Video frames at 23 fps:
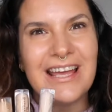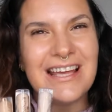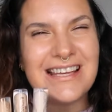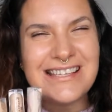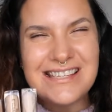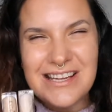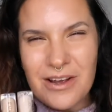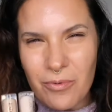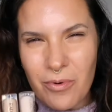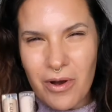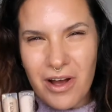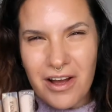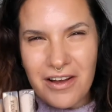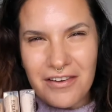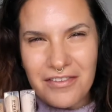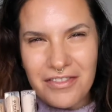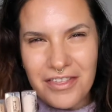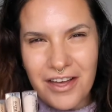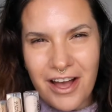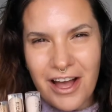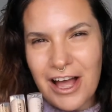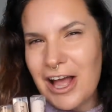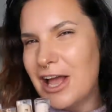is it worth
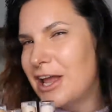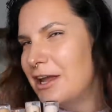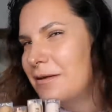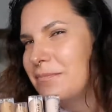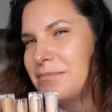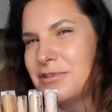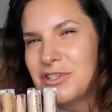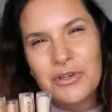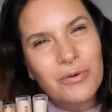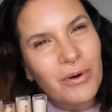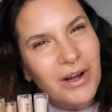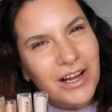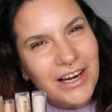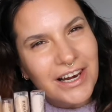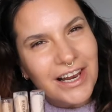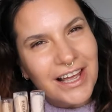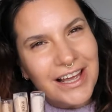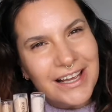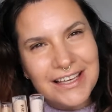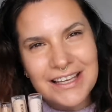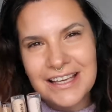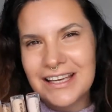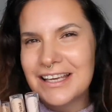the hype? Do I
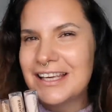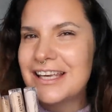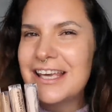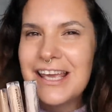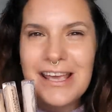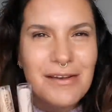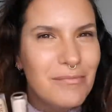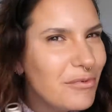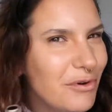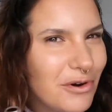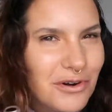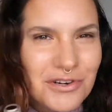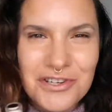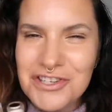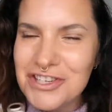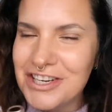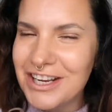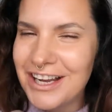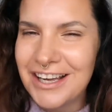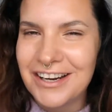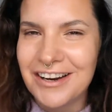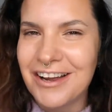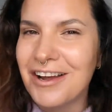like it? Keep
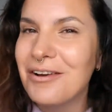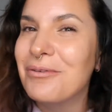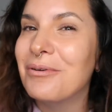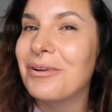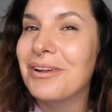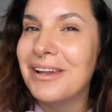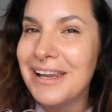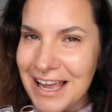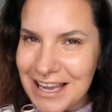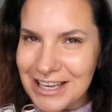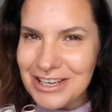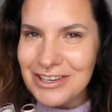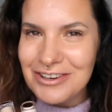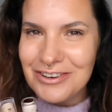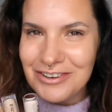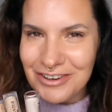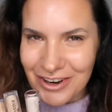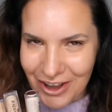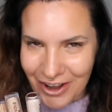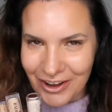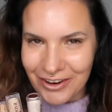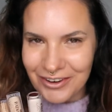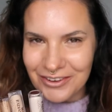watching and I will let you
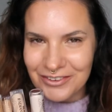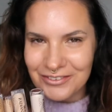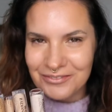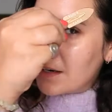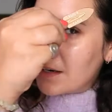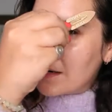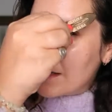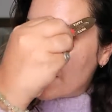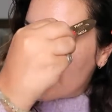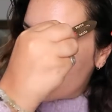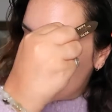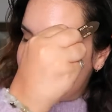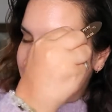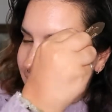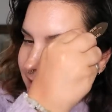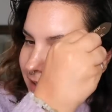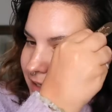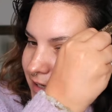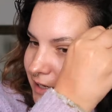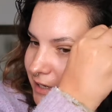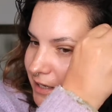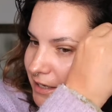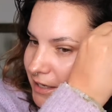know. Let's
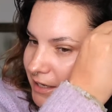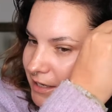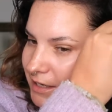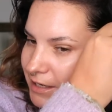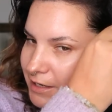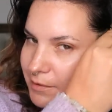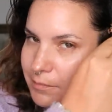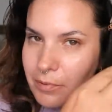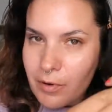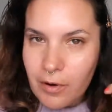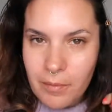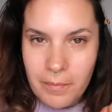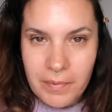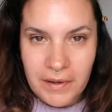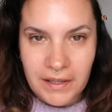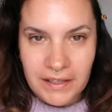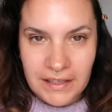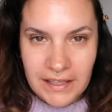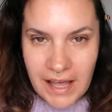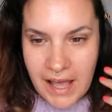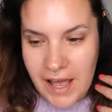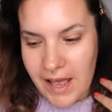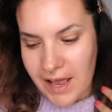begin popping
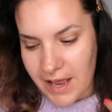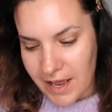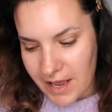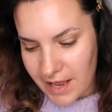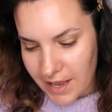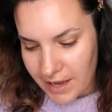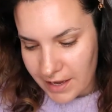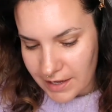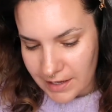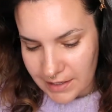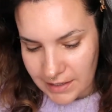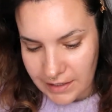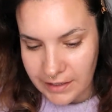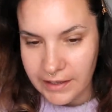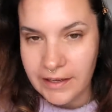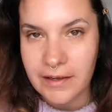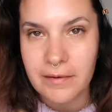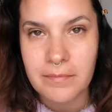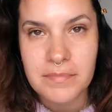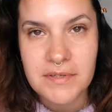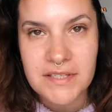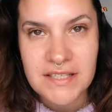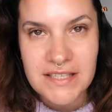the hair
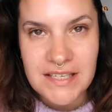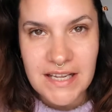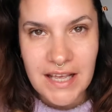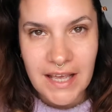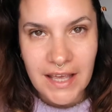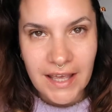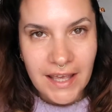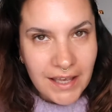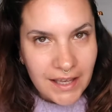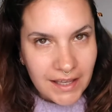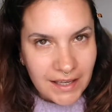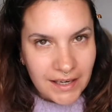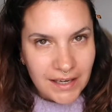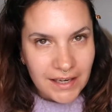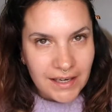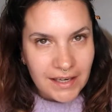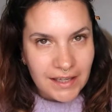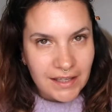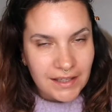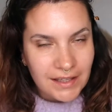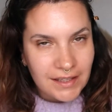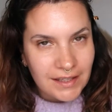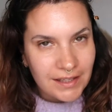clips
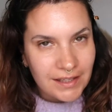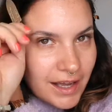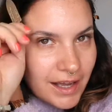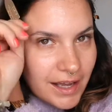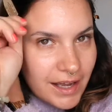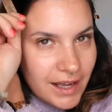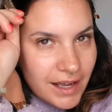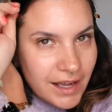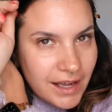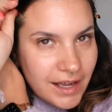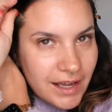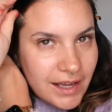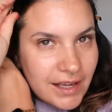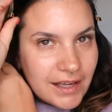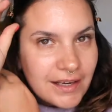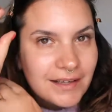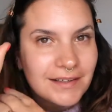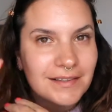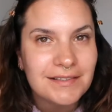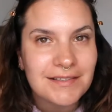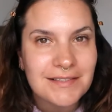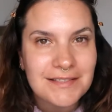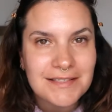in
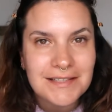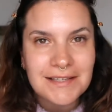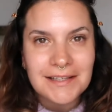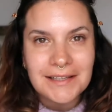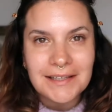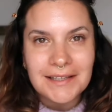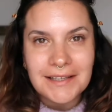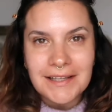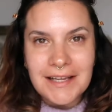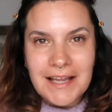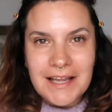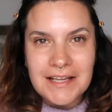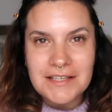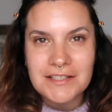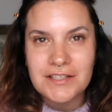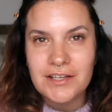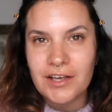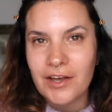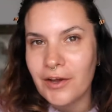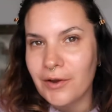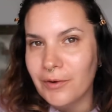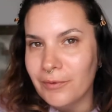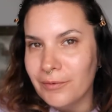and let's
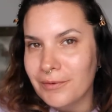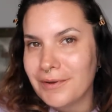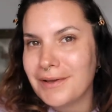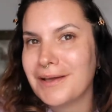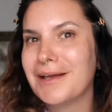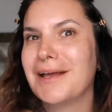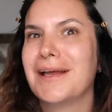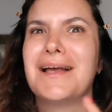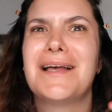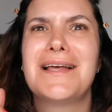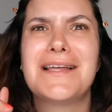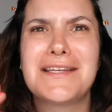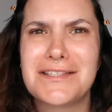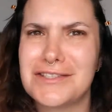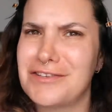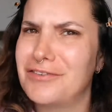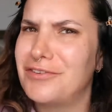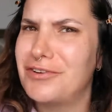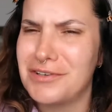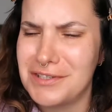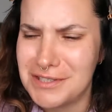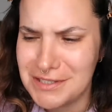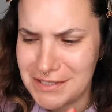go. So I've
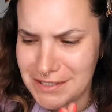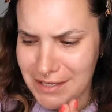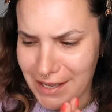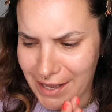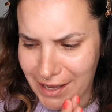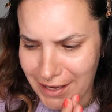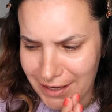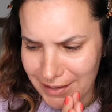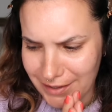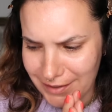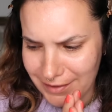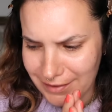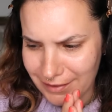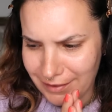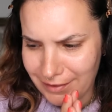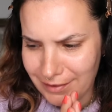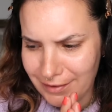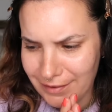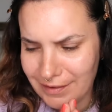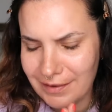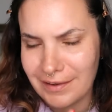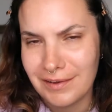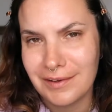got to say,
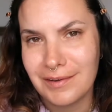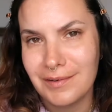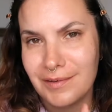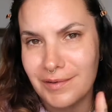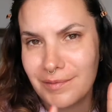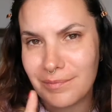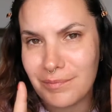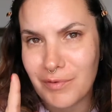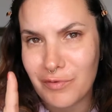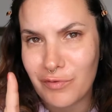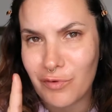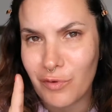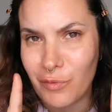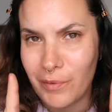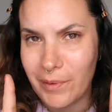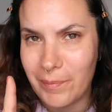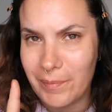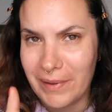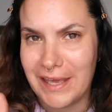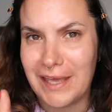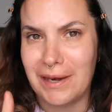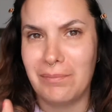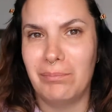before we
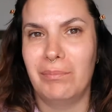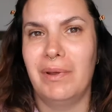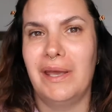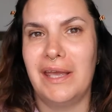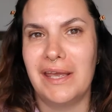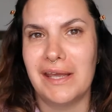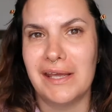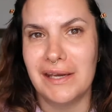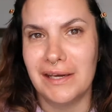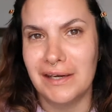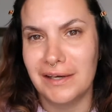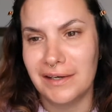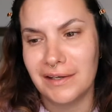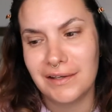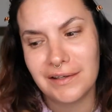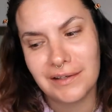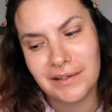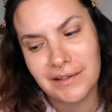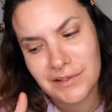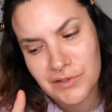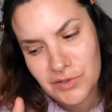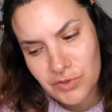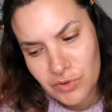begin
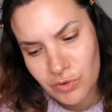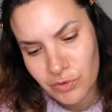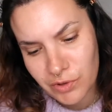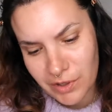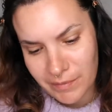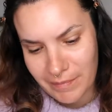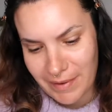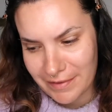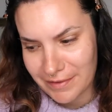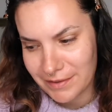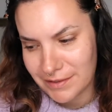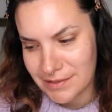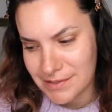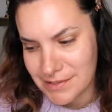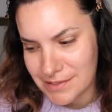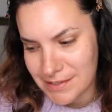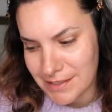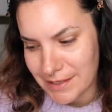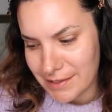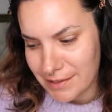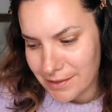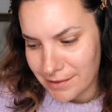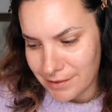talking about the
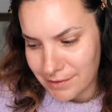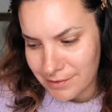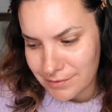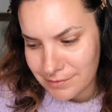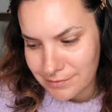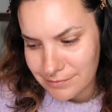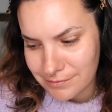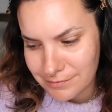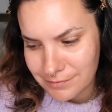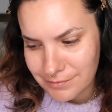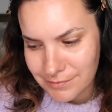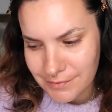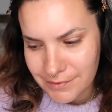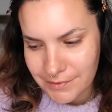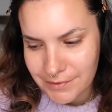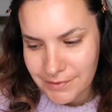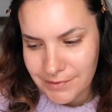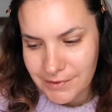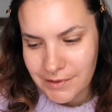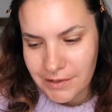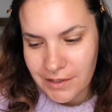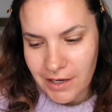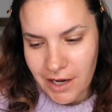concealer,
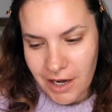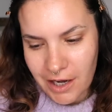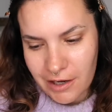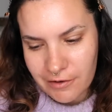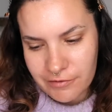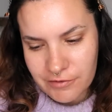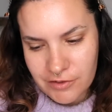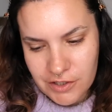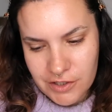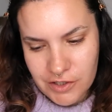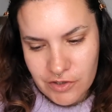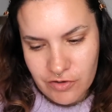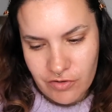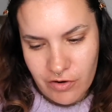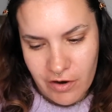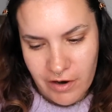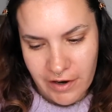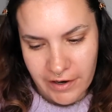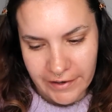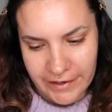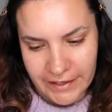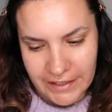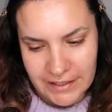I've just
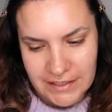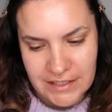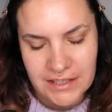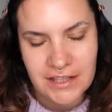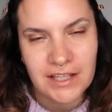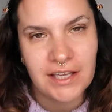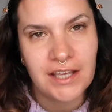tried the